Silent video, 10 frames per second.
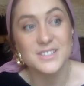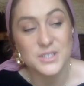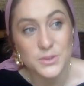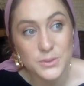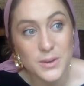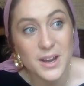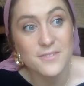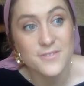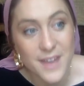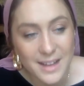to
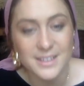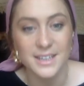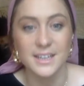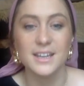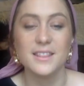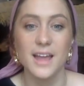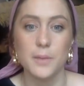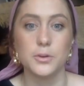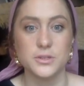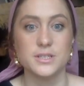validate
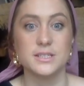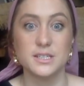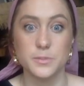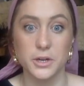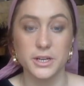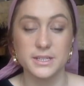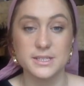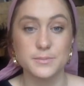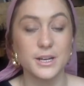that person's experience,